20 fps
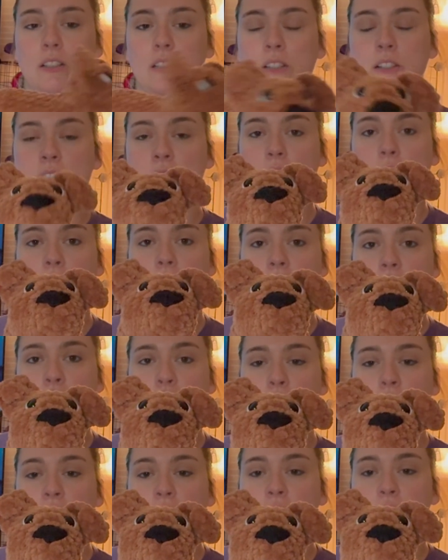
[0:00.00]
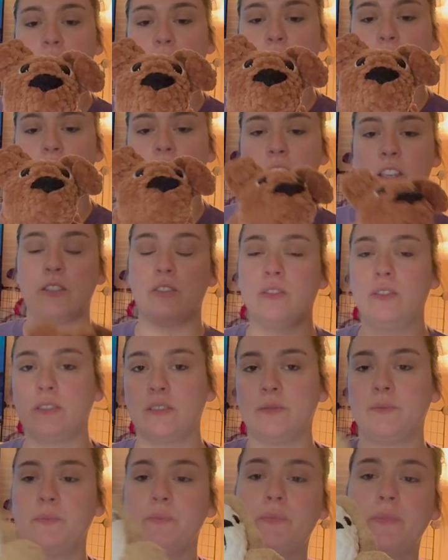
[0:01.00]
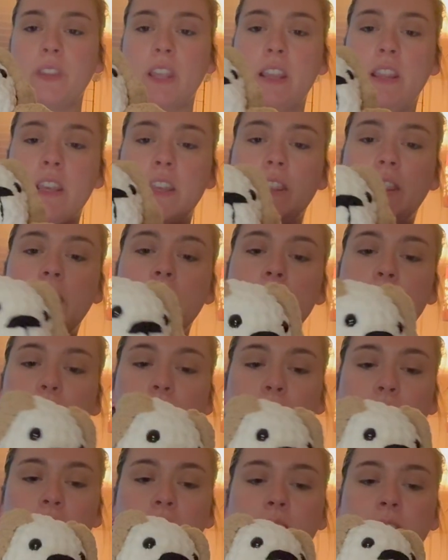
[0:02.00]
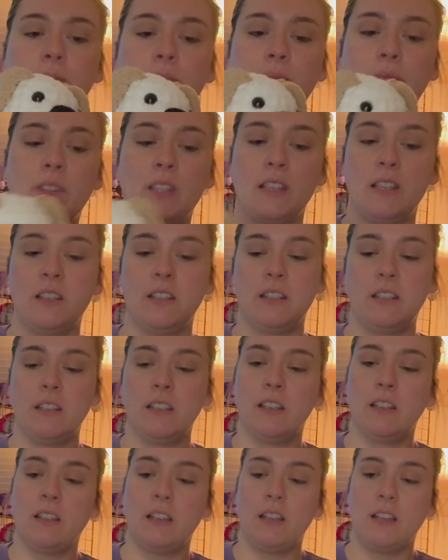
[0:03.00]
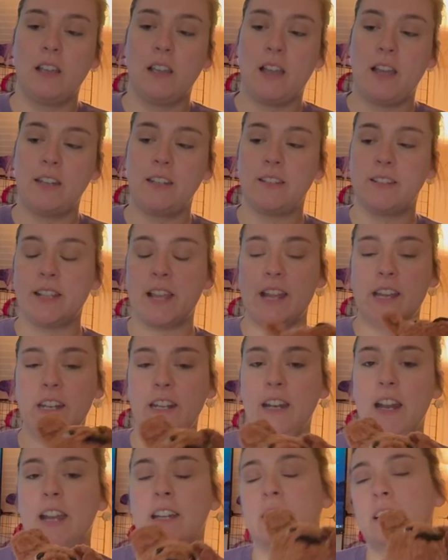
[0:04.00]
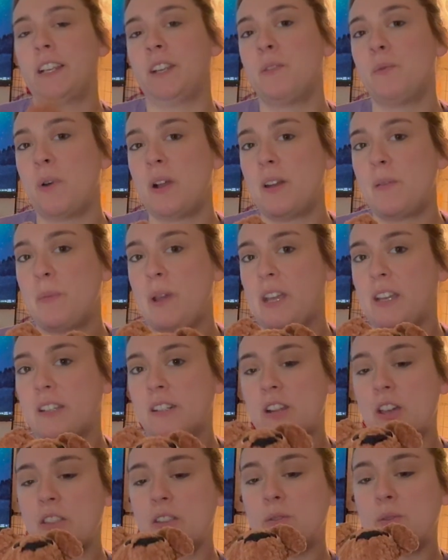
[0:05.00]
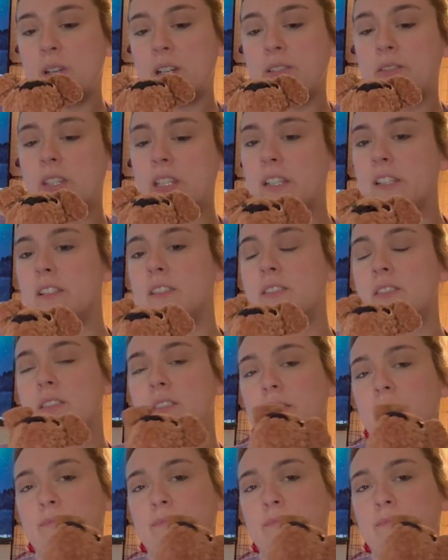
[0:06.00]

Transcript: So I do think it's really cute. And then this one, I decided I didn't want to make another one of these.